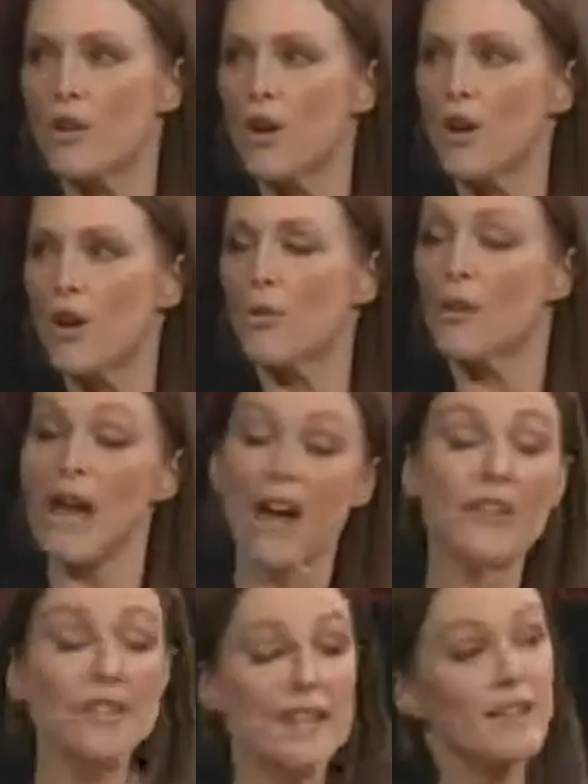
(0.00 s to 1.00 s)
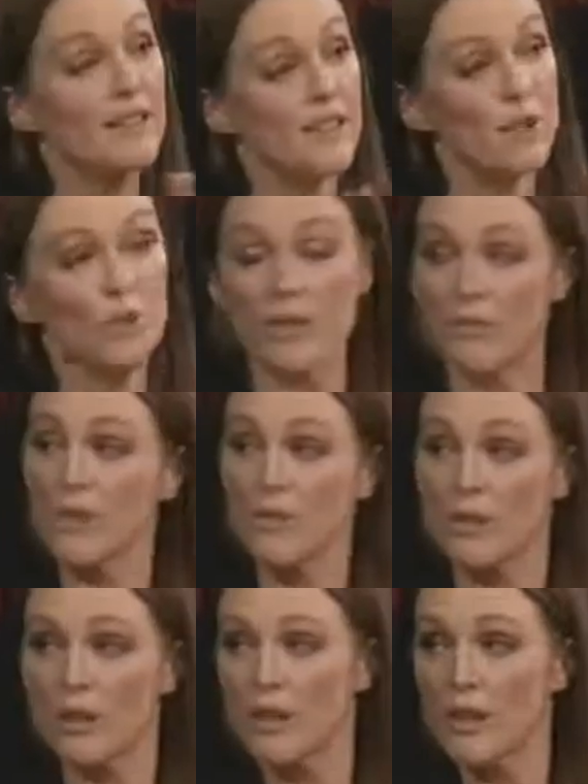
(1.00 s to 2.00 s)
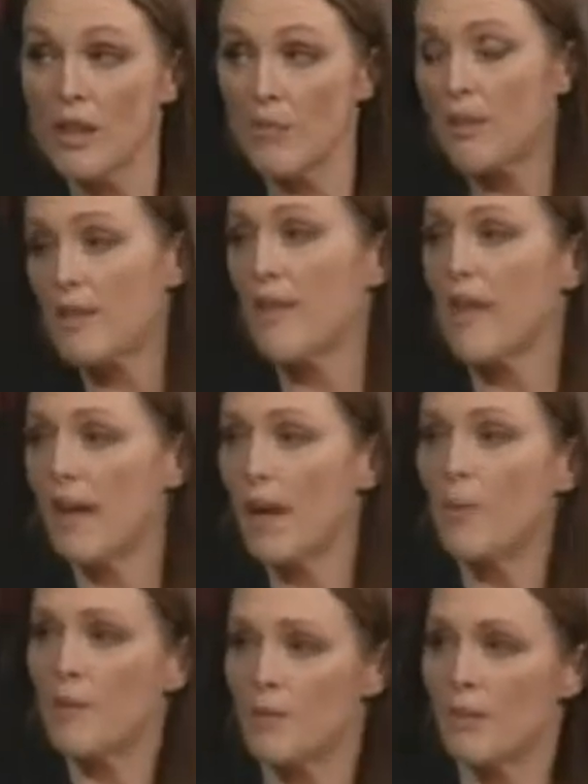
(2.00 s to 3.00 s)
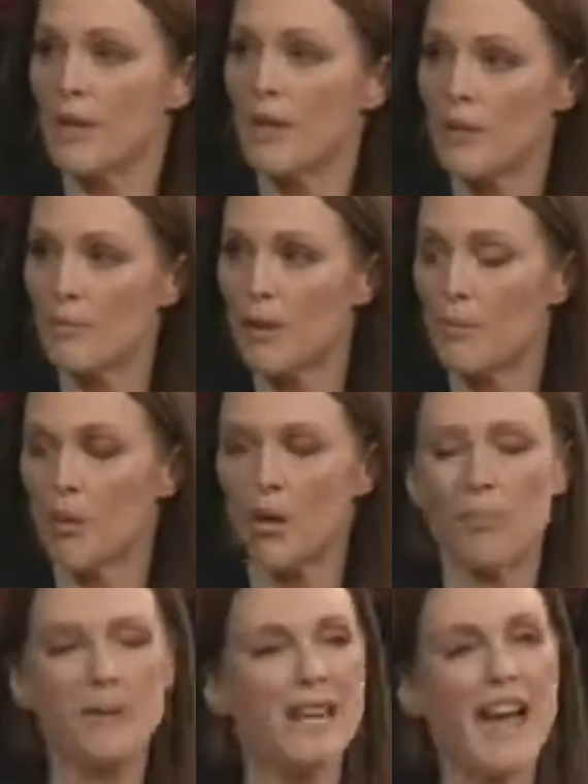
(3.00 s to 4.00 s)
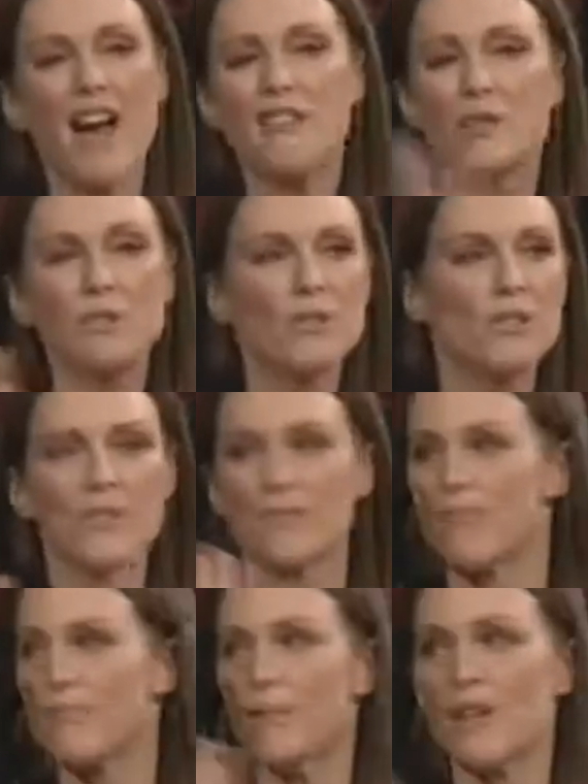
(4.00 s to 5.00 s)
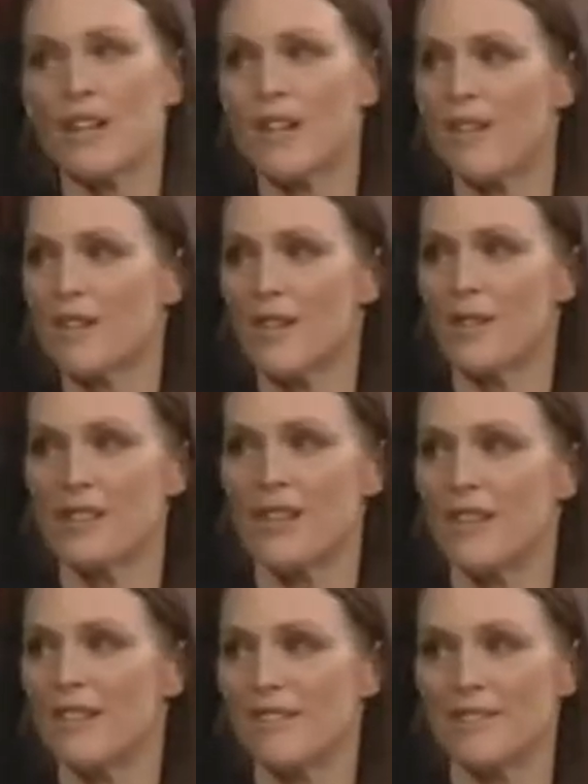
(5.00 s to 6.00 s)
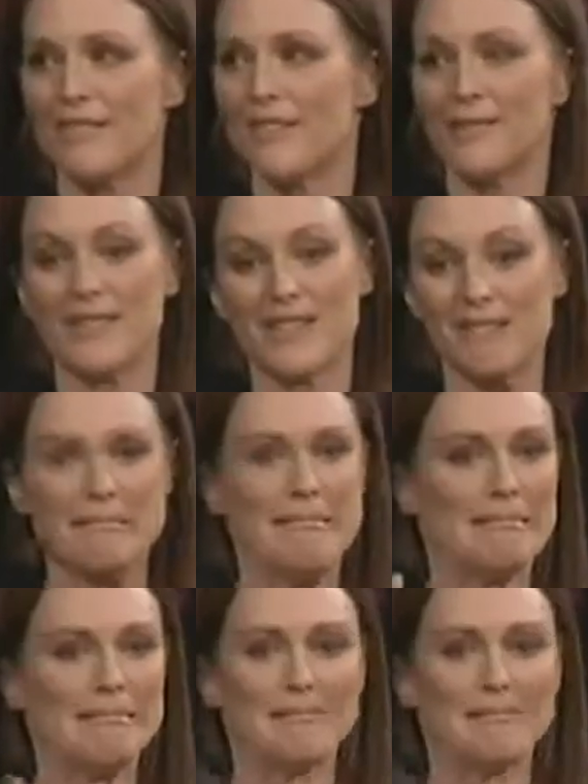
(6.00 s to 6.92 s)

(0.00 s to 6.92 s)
are. I want to know how they're telling the story visually, because then that helps me when I do my work. But afterwards, who cares? I've done, it's, ugh,